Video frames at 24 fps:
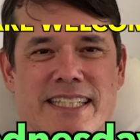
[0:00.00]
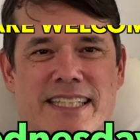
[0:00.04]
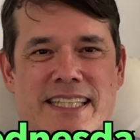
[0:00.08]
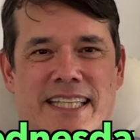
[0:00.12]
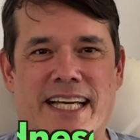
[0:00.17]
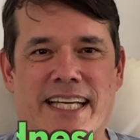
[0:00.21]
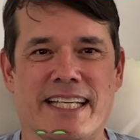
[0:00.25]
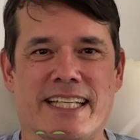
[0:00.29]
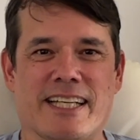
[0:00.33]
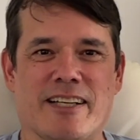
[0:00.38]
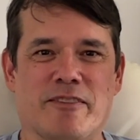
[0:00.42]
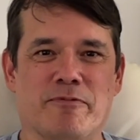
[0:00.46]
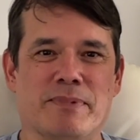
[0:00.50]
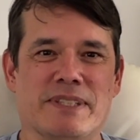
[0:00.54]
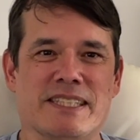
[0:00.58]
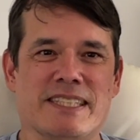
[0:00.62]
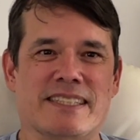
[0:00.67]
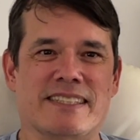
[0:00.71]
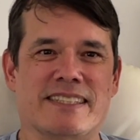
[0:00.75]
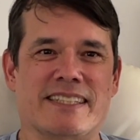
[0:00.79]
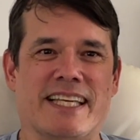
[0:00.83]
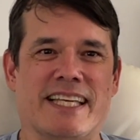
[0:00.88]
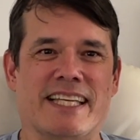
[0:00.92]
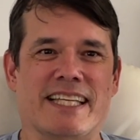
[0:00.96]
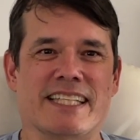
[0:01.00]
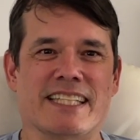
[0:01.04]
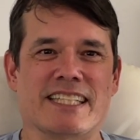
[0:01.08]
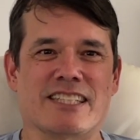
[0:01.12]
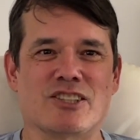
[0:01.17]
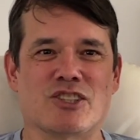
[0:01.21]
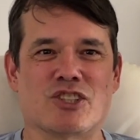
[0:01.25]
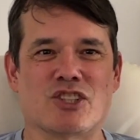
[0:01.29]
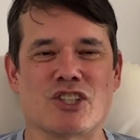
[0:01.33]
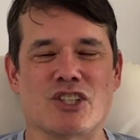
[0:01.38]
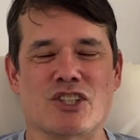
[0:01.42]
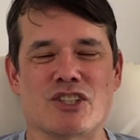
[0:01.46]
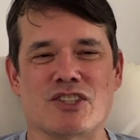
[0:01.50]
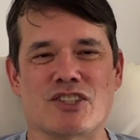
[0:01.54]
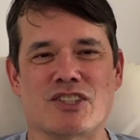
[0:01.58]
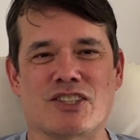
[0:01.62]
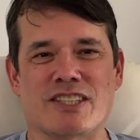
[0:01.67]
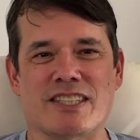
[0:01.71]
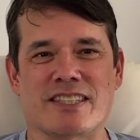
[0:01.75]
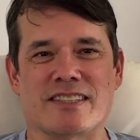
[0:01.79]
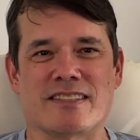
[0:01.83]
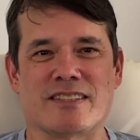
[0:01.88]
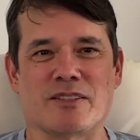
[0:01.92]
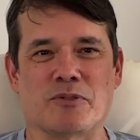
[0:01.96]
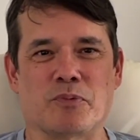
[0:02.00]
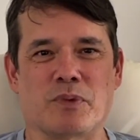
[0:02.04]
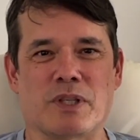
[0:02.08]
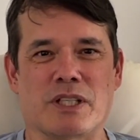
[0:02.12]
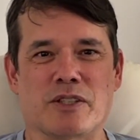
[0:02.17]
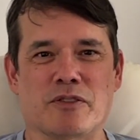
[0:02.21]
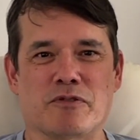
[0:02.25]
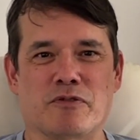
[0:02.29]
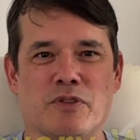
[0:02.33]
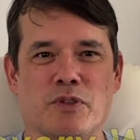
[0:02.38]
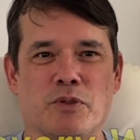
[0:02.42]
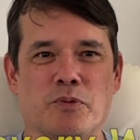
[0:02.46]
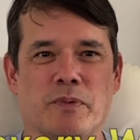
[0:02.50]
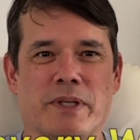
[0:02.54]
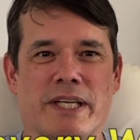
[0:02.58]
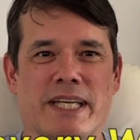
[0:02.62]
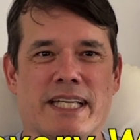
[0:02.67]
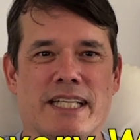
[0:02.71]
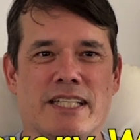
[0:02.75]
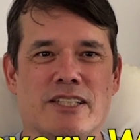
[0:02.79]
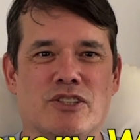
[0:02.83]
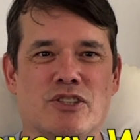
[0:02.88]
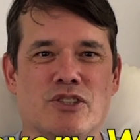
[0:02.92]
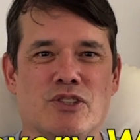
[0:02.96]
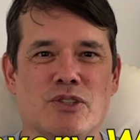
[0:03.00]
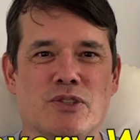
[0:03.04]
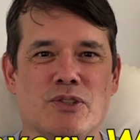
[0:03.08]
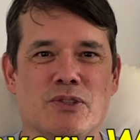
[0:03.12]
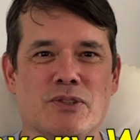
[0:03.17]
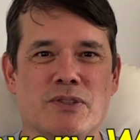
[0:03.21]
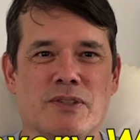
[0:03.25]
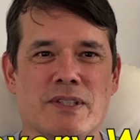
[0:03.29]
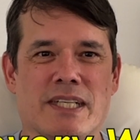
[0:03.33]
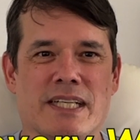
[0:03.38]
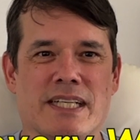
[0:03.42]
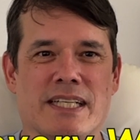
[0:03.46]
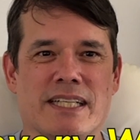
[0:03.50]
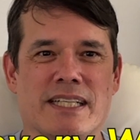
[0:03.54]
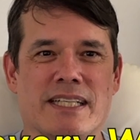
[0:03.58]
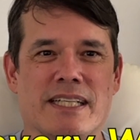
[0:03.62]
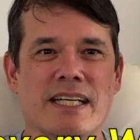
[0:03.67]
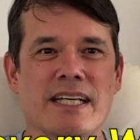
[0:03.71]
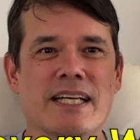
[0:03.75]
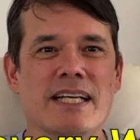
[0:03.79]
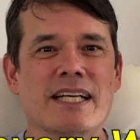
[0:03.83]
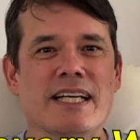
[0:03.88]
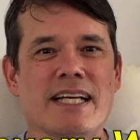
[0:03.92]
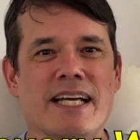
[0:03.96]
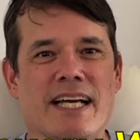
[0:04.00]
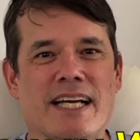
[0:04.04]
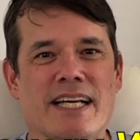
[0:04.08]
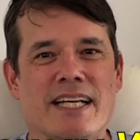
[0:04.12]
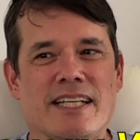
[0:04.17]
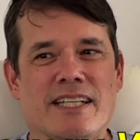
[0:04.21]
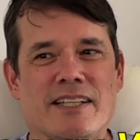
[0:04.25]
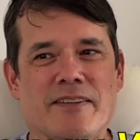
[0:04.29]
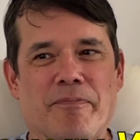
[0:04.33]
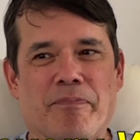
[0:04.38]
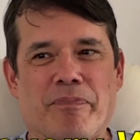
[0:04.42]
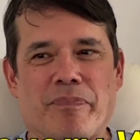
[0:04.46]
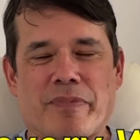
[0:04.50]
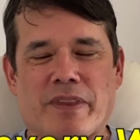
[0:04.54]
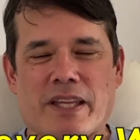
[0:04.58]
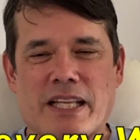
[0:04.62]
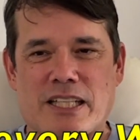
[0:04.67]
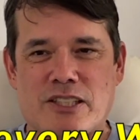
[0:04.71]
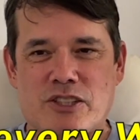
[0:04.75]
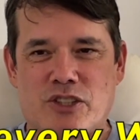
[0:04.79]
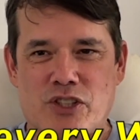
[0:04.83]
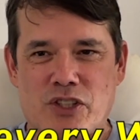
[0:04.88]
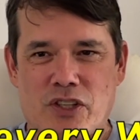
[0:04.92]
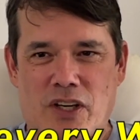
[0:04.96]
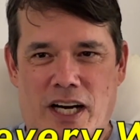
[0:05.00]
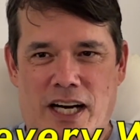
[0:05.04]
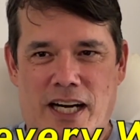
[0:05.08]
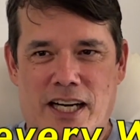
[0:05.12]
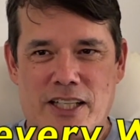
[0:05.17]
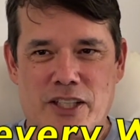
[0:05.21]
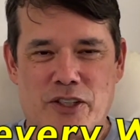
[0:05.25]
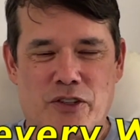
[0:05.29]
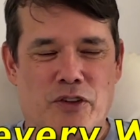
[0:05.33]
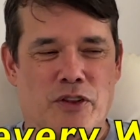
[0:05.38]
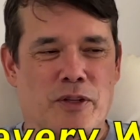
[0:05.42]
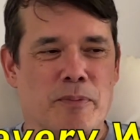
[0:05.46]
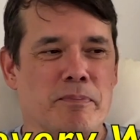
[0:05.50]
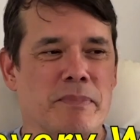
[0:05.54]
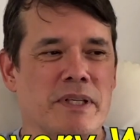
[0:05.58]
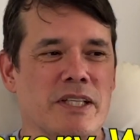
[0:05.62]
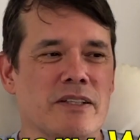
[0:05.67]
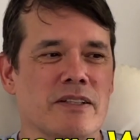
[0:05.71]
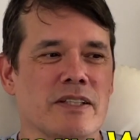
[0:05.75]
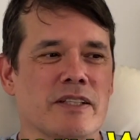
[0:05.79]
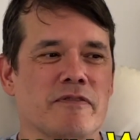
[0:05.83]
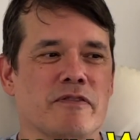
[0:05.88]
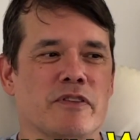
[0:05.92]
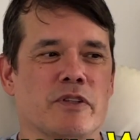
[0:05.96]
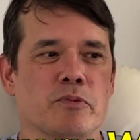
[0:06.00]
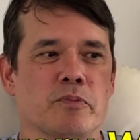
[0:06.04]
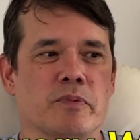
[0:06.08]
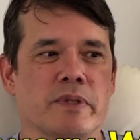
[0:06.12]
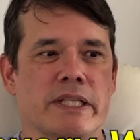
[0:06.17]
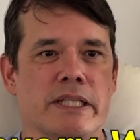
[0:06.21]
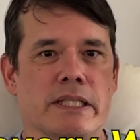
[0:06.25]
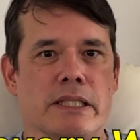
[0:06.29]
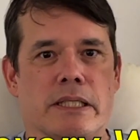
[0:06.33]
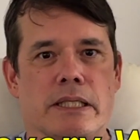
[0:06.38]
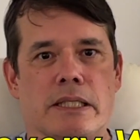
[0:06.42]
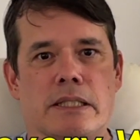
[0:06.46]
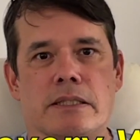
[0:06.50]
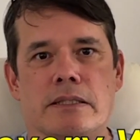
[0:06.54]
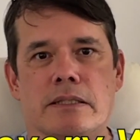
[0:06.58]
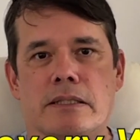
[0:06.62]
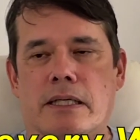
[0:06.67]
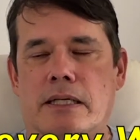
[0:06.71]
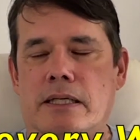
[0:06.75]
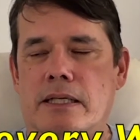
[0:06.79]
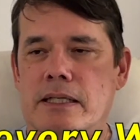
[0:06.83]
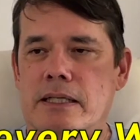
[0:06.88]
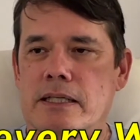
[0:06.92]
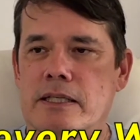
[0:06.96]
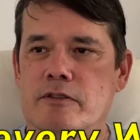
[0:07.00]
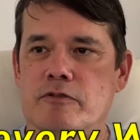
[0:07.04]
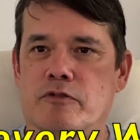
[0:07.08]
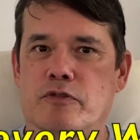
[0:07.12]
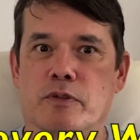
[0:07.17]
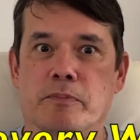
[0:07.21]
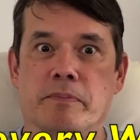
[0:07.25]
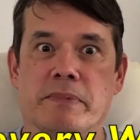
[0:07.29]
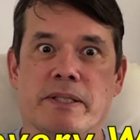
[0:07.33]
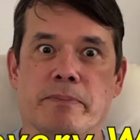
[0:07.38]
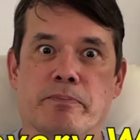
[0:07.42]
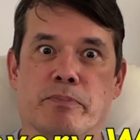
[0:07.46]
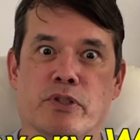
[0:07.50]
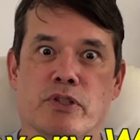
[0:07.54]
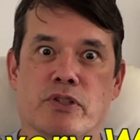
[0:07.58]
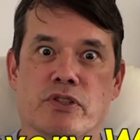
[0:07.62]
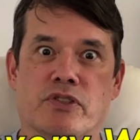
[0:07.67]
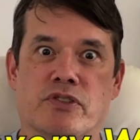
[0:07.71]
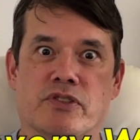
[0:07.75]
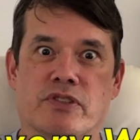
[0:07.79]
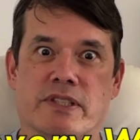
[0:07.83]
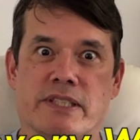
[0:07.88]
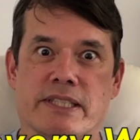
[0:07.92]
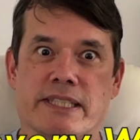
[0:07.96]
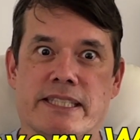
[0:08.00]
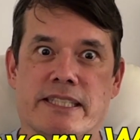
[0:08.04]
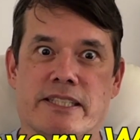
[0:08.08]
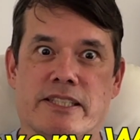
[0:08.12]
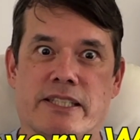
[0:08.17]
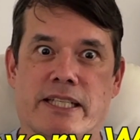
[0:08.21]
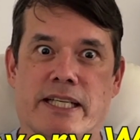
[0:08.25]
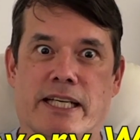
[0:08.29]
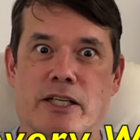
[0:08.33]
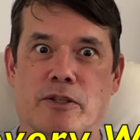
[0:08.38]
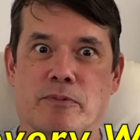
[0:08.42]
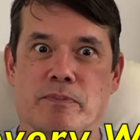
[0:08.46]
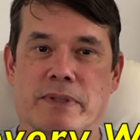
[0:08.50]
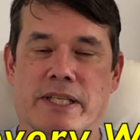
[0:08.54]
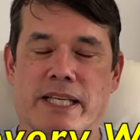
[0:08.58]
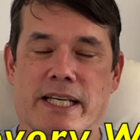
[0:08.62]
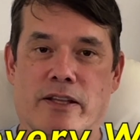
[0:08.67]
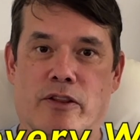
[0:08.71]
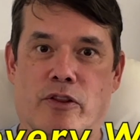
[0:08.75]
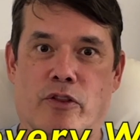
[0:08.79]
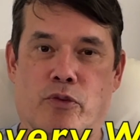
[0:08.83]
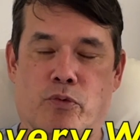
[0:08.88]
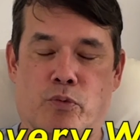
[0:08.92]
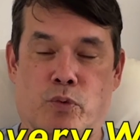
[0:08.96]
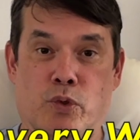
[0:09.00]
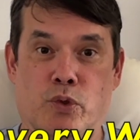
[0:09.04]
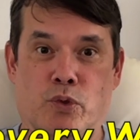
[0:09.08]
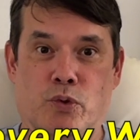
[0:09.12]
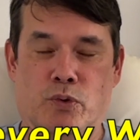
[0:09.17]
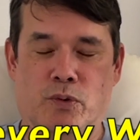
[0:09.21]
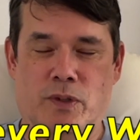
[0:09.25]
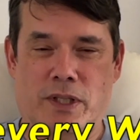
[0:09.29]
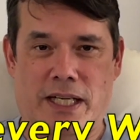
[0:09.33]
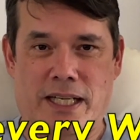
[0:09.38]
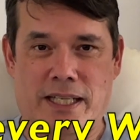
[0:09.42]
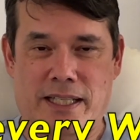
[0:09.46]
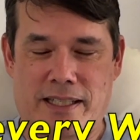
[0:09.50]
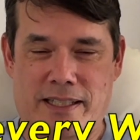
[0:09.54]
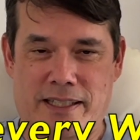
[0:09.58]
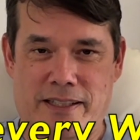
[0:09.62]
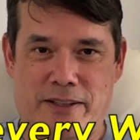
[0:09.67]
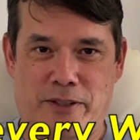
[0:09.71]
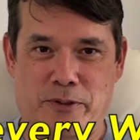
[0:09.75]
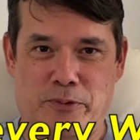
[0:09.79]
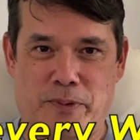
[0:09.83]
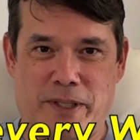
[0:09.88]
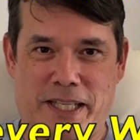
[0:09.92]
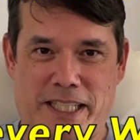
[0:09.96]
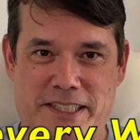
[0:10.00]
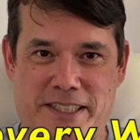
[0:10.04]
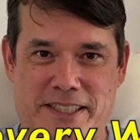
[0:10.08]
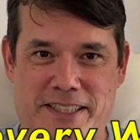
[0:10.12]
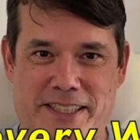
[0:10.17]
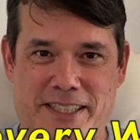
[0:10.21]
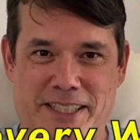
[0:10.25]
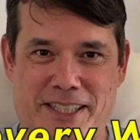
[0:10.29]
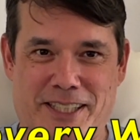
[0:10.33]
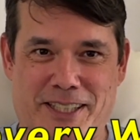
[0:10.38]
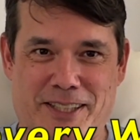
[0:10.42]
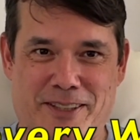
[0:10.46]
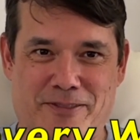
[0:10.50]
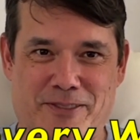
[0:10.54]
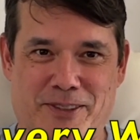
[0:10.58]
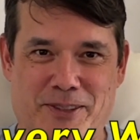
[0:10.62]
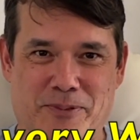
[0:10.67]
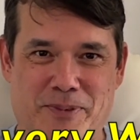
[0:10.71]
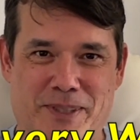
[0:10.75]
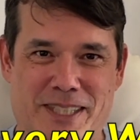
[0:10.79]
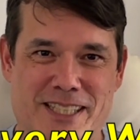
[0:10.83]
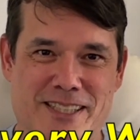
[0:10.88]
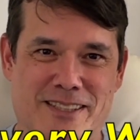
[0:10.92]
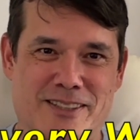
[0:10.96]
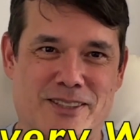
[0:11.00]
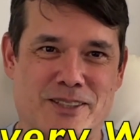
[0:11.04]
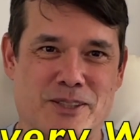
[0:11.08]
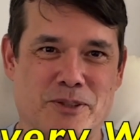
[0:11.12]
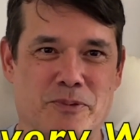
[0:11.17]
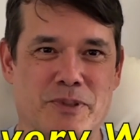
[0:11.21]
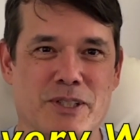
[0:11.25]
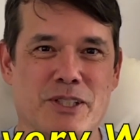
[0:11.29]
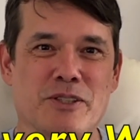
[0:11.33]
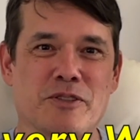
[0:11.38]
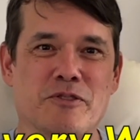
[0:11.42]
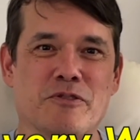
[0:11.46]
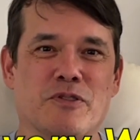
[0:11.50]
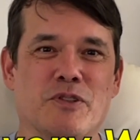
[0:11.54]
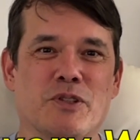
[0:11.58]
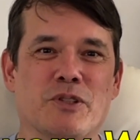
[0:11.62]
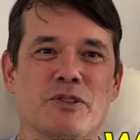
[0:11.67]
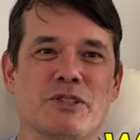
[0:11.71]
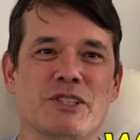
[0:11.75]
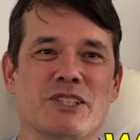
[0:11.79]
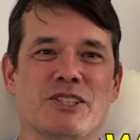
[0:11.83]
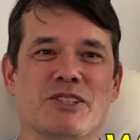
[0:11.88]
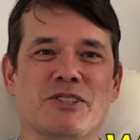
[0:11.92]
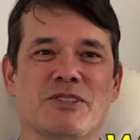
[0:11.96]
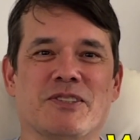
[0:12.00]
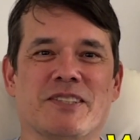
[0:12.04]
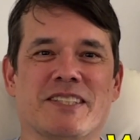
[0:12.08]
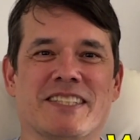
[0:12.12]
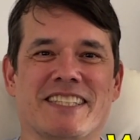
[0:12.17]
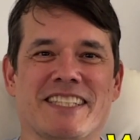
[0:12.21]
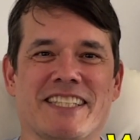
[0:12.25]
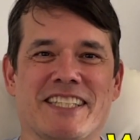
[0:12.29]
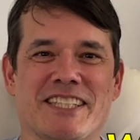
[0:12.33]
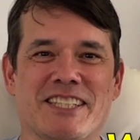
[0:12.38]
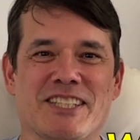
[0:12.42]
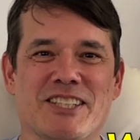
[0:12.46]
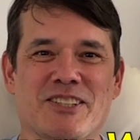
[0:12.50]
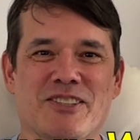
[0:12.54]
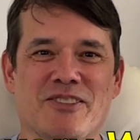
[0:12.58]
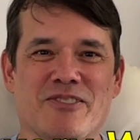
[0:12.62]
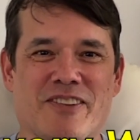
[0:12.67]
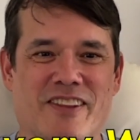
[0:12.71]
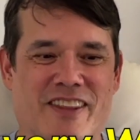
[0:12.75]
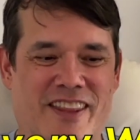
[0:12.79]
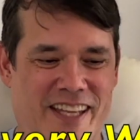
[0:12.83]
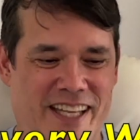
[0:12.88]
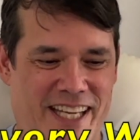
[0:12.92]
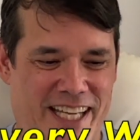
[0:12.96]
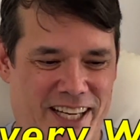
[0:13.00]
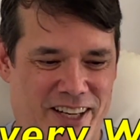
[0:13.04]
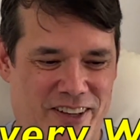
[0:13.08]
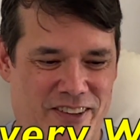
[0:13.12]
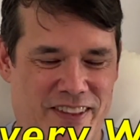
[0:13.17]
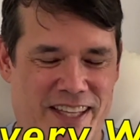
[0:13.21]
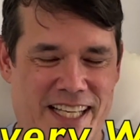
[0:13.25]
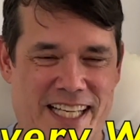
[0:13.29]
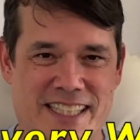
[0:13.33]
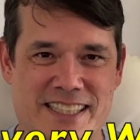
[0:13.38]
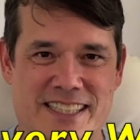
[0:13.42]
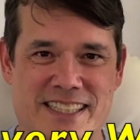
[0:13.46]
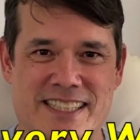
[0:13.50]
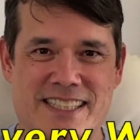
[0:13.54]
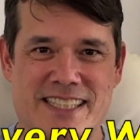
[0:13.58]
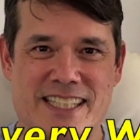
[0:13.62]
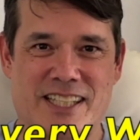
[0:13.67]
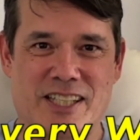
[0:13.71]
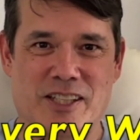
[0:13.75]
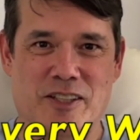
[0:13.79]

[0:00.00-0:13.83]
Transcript: Like I've been saying in church, it's a wonderful way to honor the middle of the week and for me personally to help get through the rest of the week. So we look forward to seeing you there. That's